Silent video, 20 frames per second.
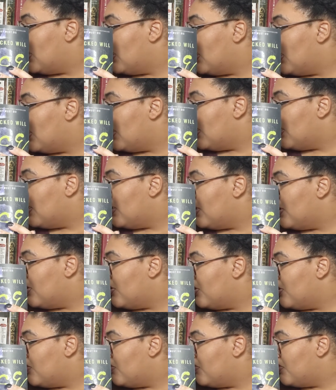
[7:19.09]
I
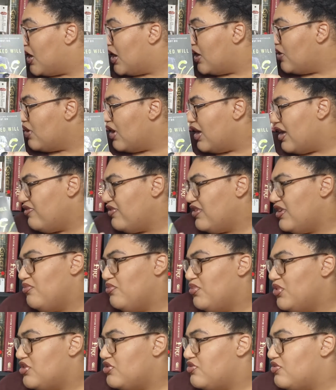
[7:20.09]
don't have
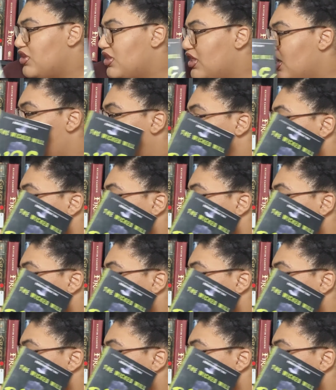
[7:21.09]
any books really that